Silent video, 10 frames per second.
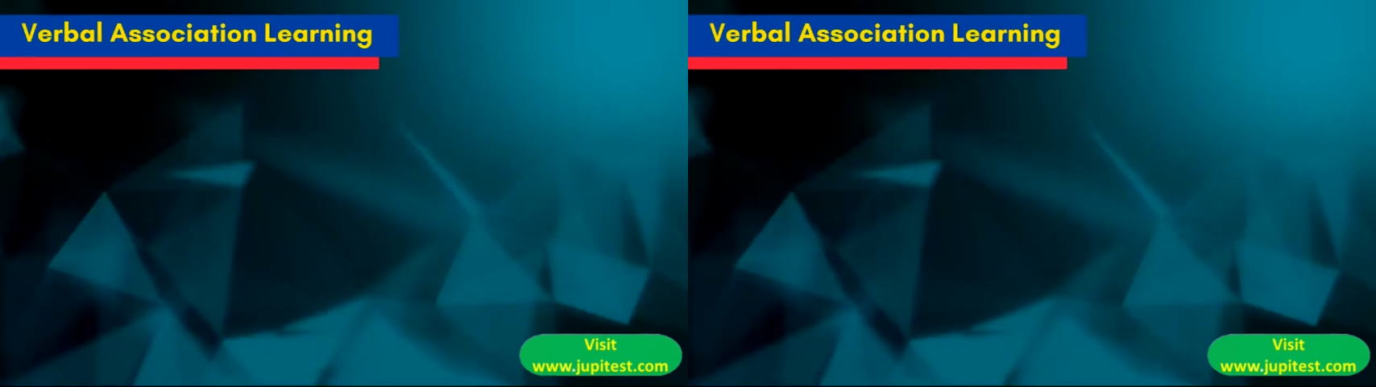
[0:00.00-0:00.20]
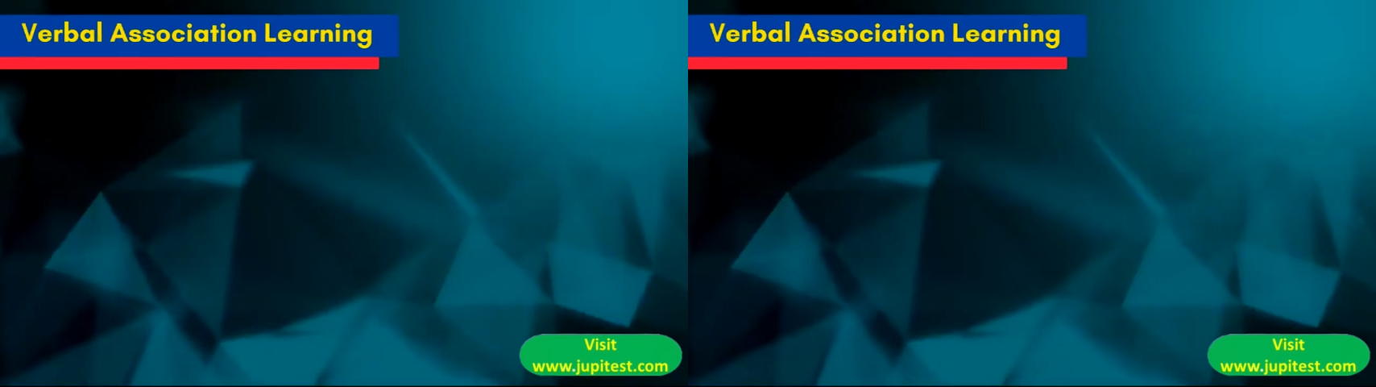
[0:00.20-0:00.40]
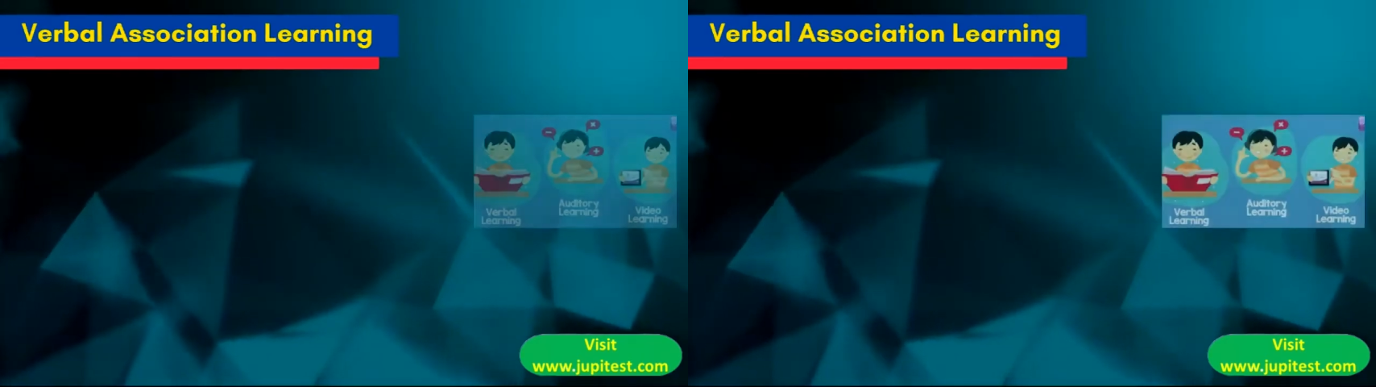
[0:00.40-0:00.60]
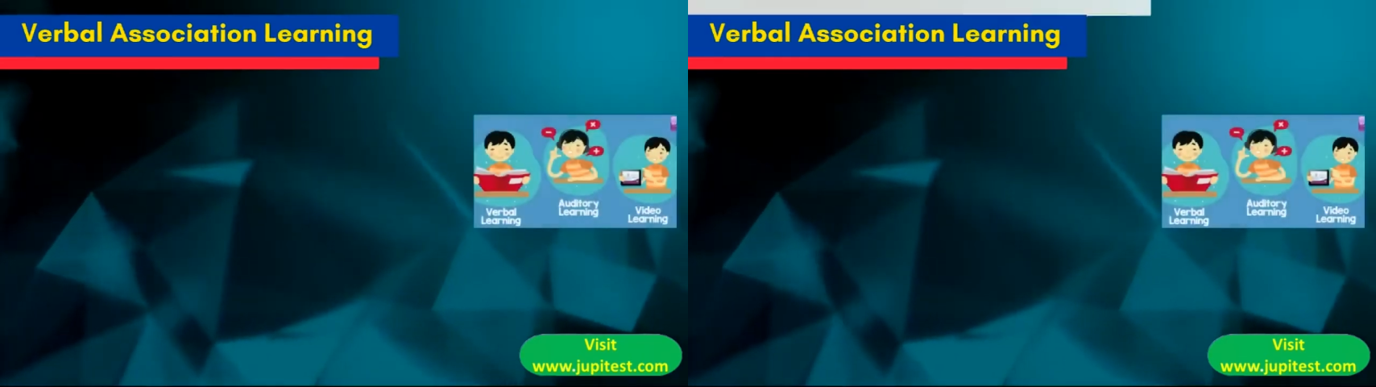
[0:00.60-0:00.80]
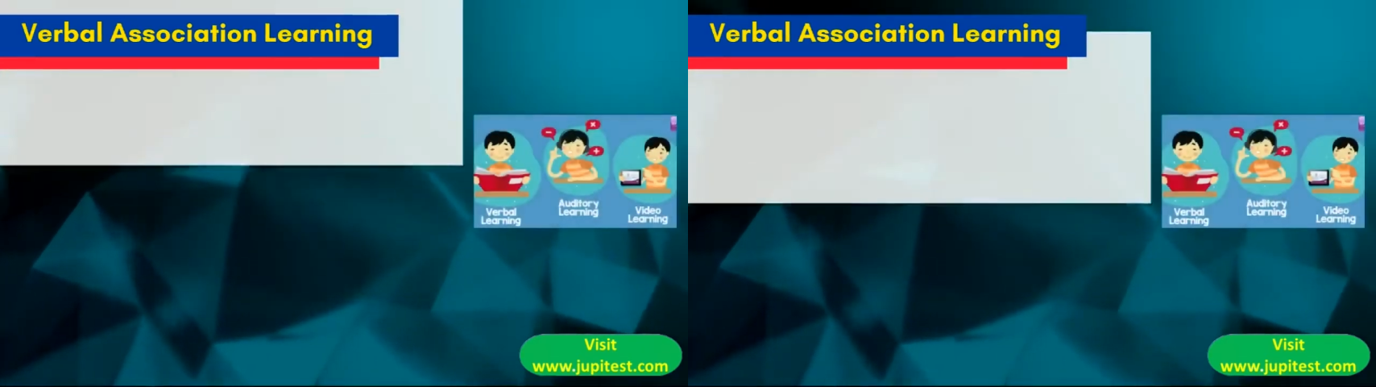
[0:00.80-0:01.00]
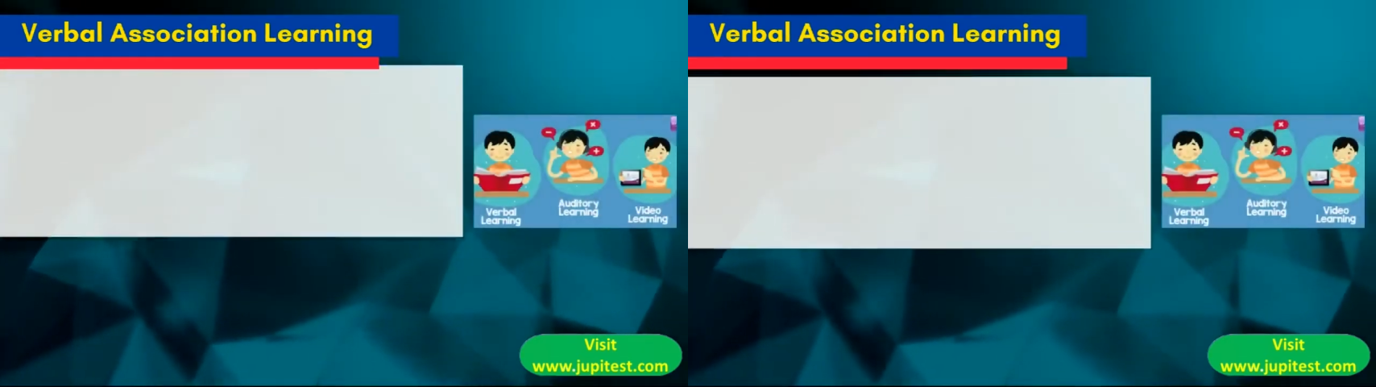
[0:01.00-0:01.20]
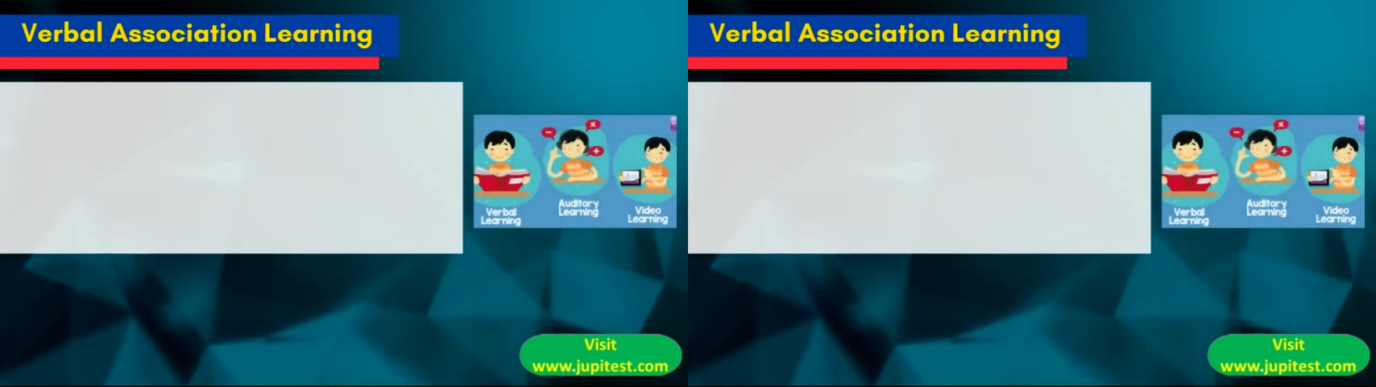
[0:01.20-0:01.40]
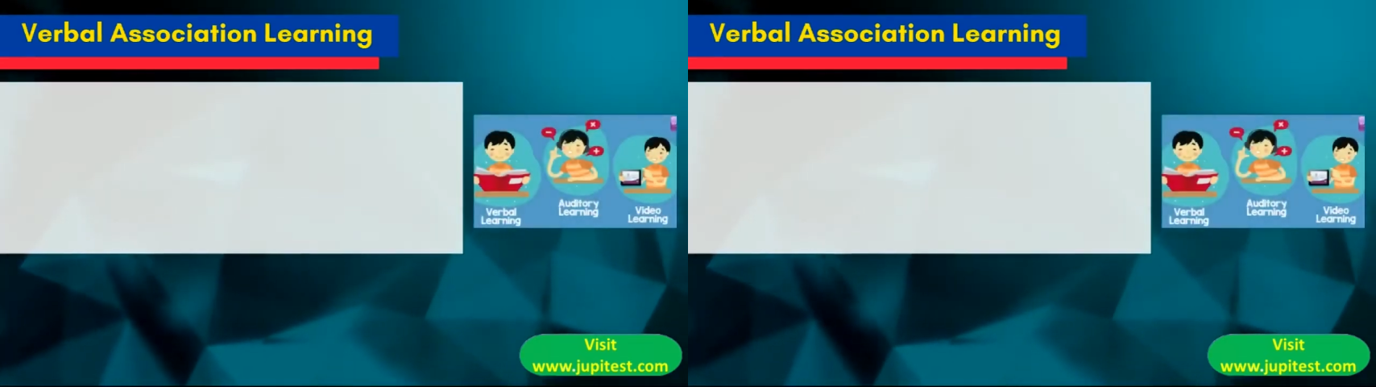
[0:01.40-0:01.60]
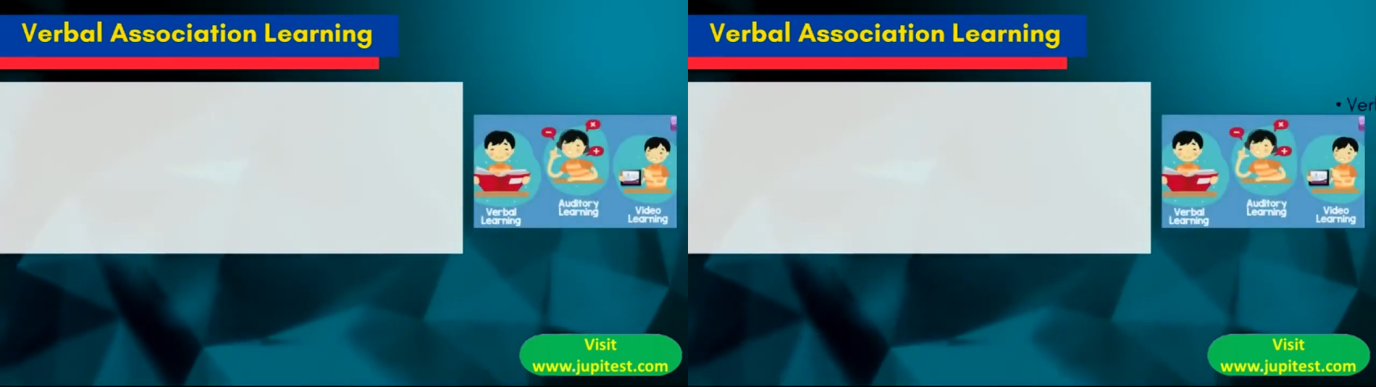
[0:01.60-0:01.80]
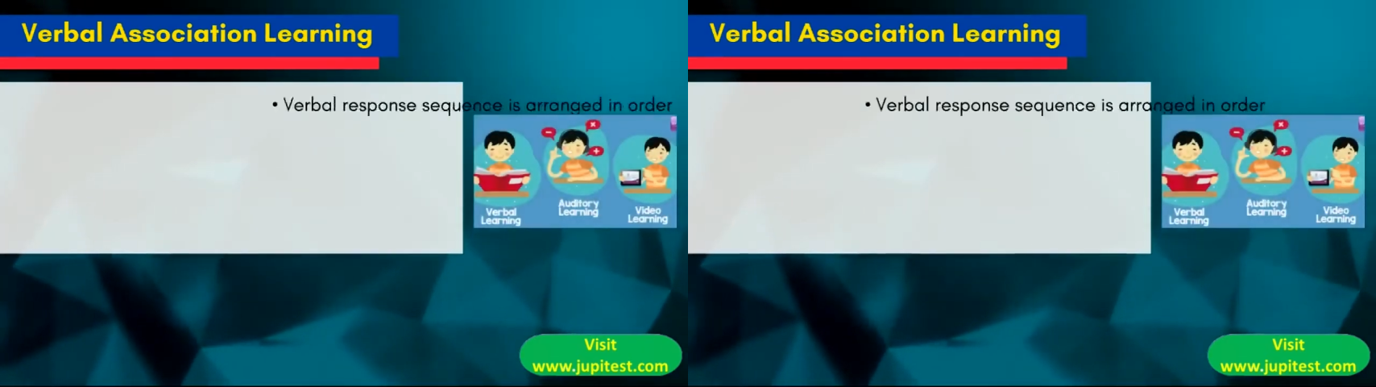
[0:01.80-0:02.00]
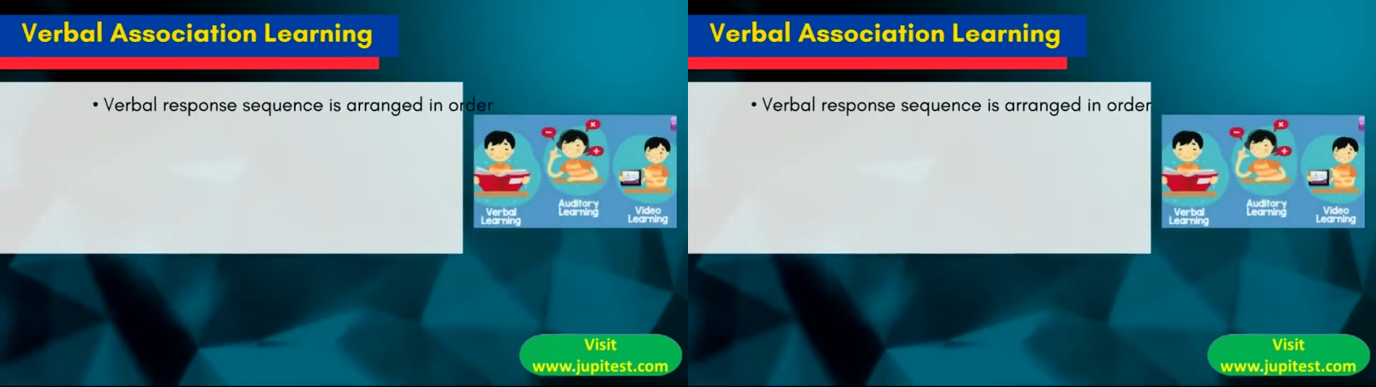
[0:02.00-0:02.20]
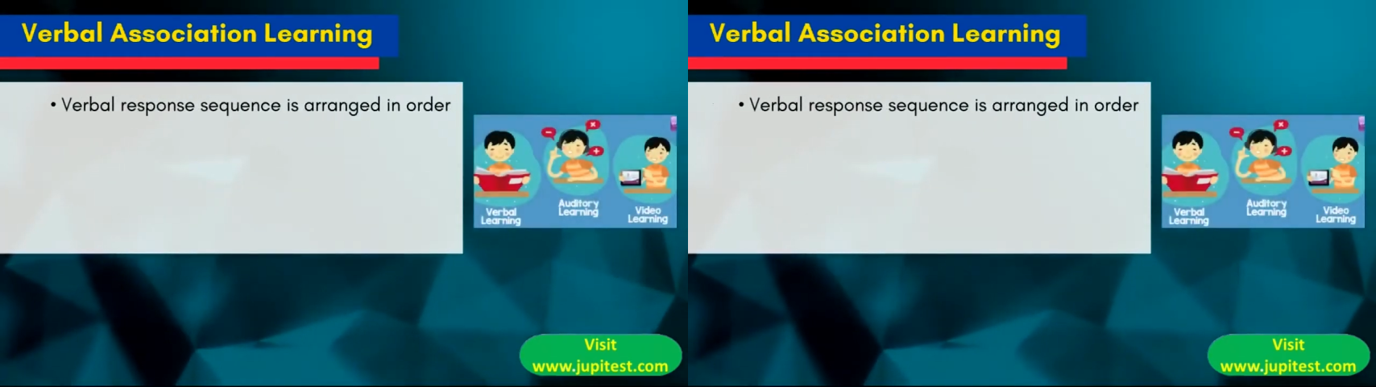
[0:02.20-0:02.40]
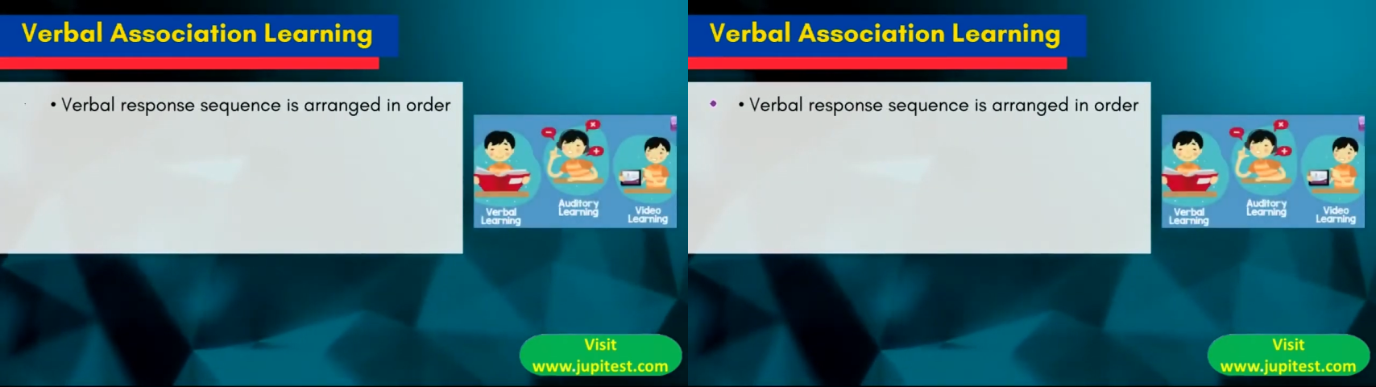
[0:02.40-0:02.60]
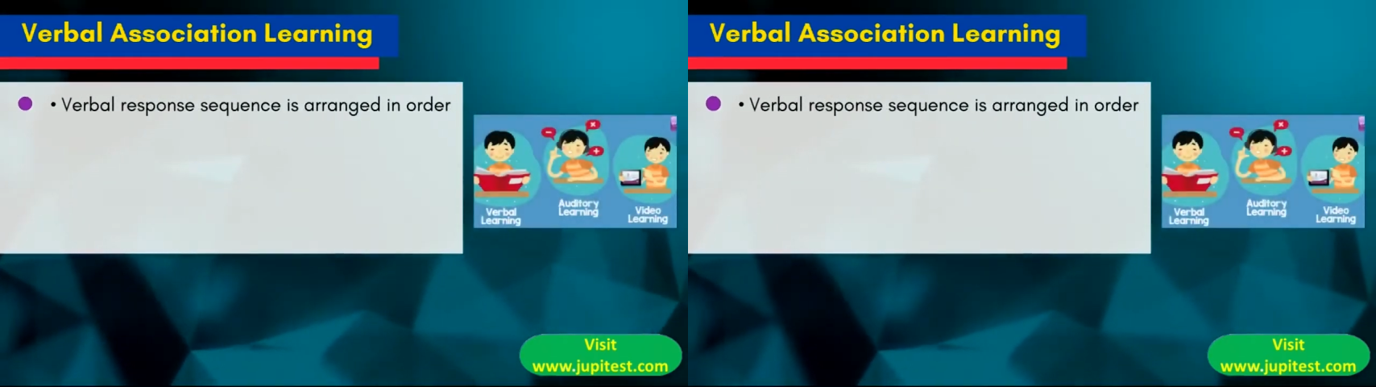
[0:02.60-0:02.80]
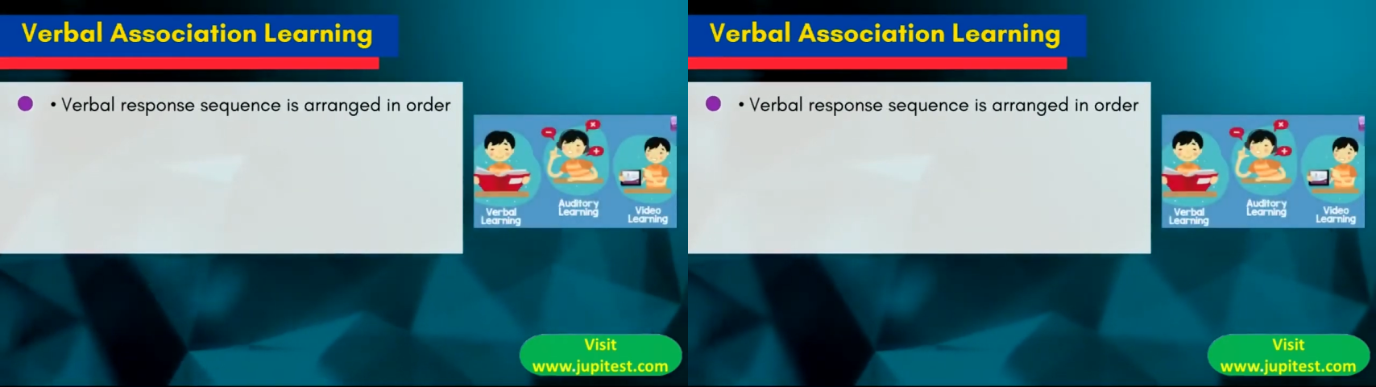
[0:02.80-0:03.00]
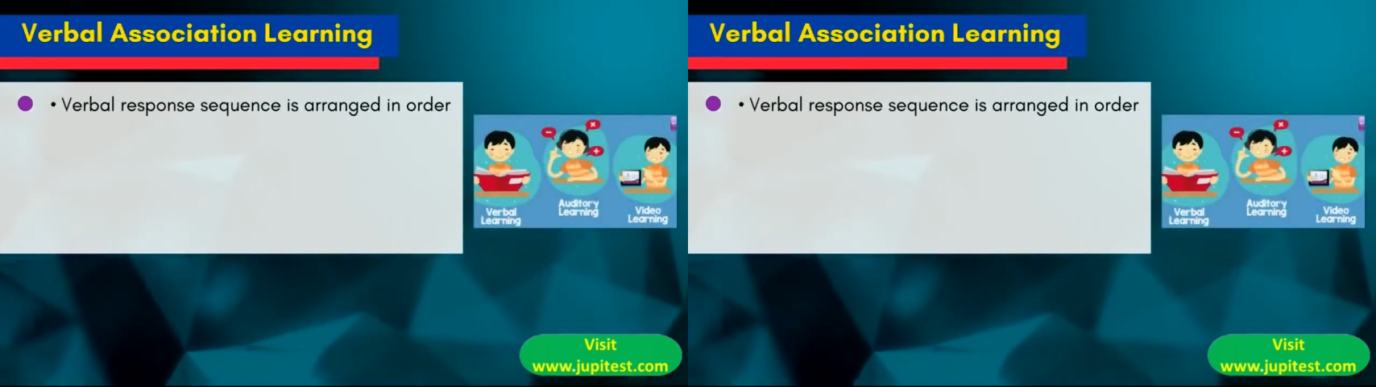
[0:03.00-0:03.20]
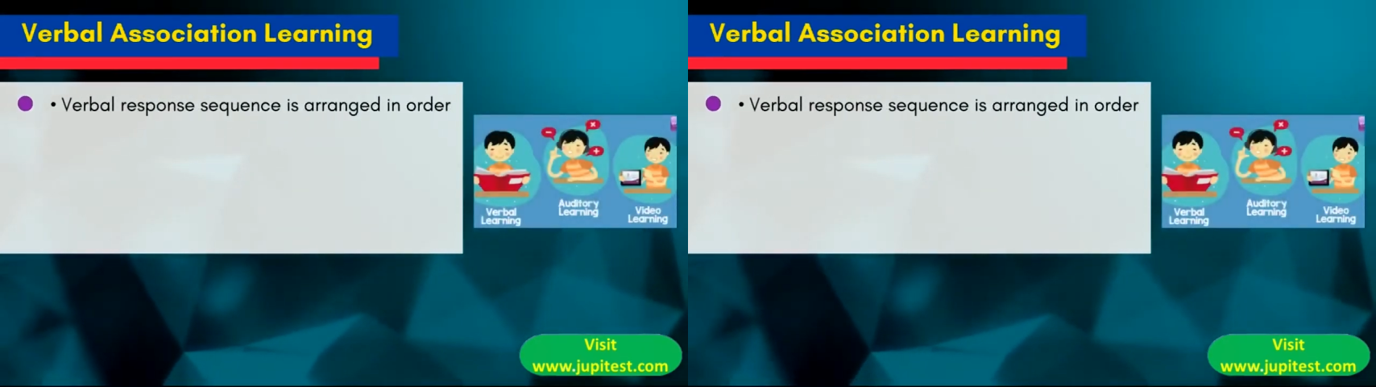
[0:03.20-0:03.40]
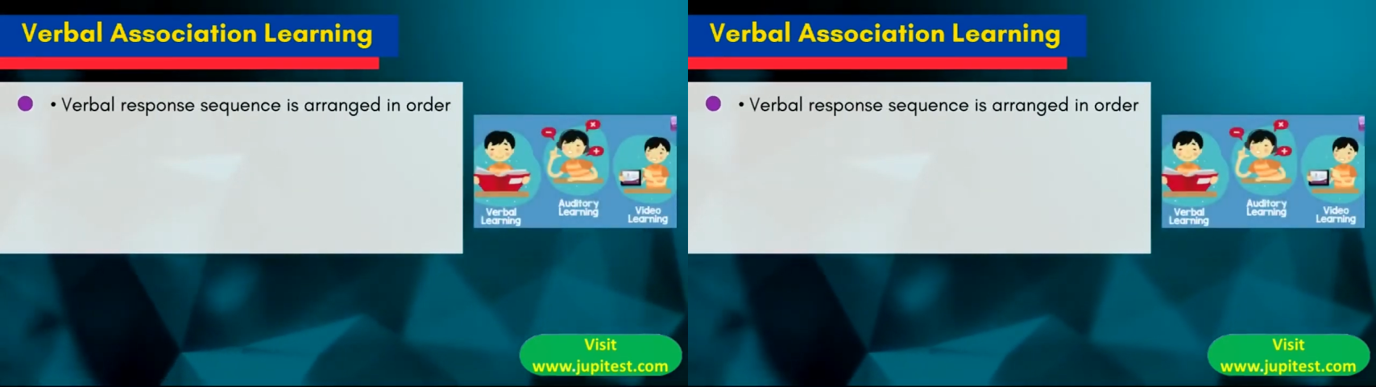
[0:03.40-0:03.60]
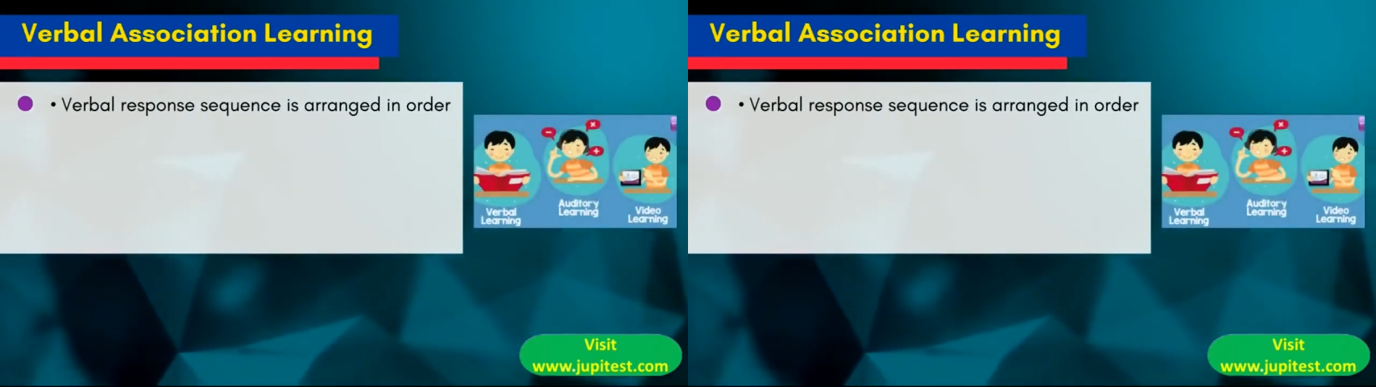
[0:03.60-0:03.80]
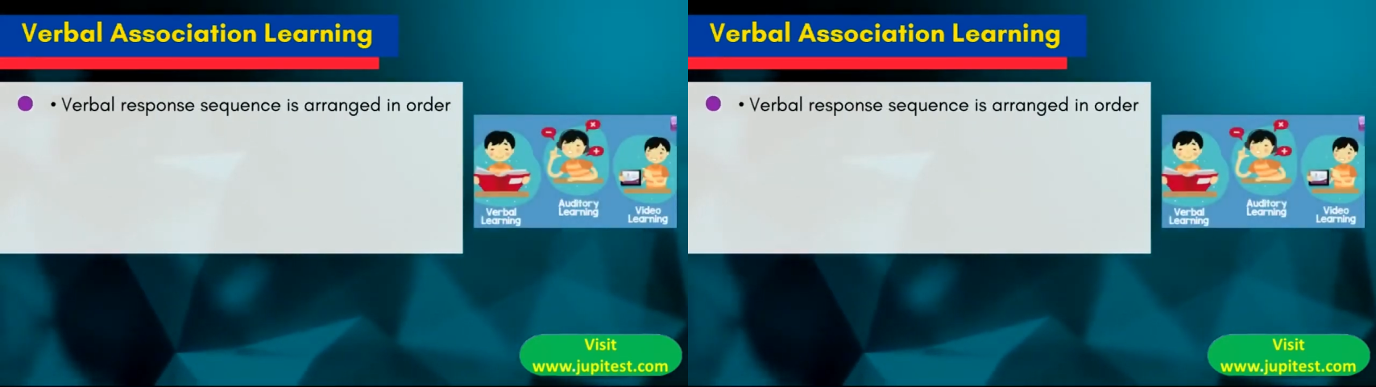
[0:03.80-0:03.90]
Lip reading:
Nobody's mouth can be seen.